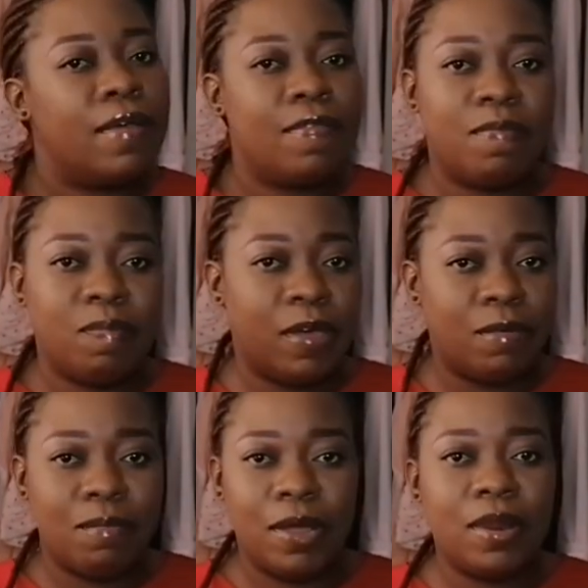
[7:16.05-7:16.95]

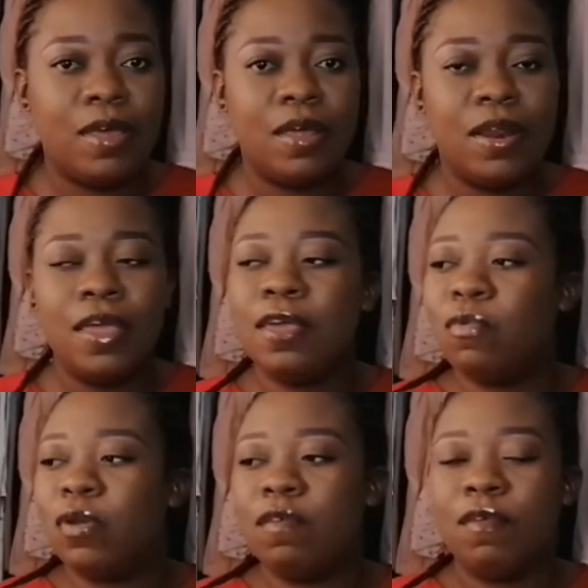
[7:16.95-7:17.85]
speak money.
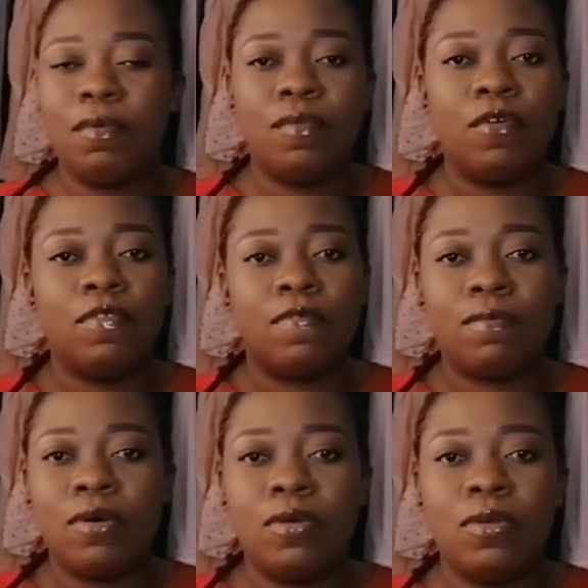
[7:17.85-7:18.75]
Like whenever people
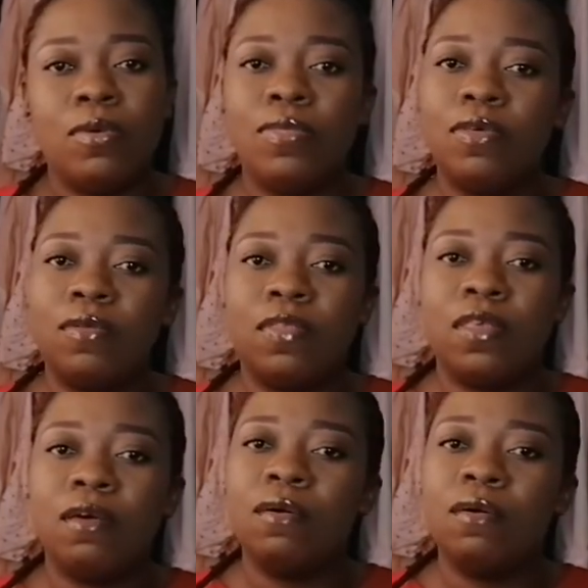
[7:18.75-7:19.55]
smell you, they'll say,